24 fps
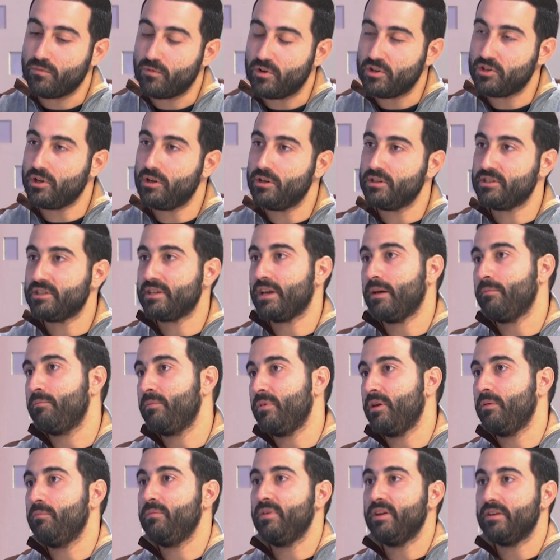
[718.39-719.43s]
results can
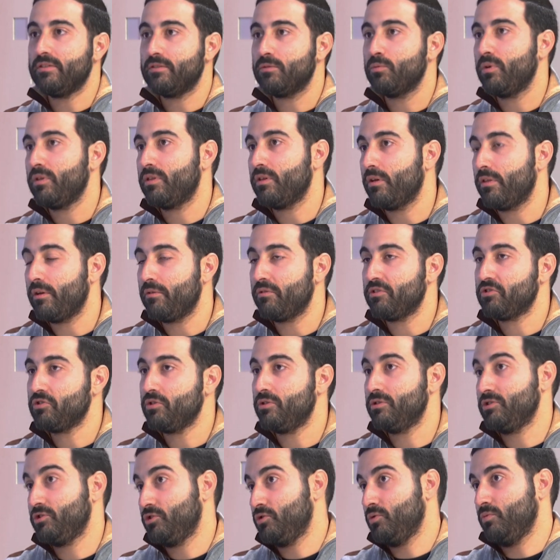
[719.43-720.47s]
be mixed with other
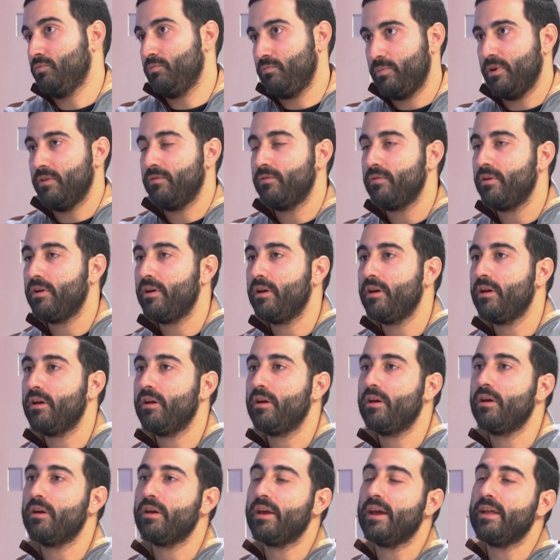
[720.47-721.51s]
results to
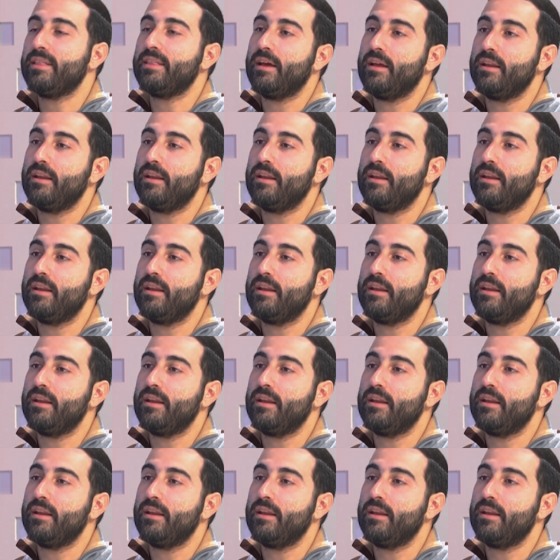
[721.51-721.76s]
get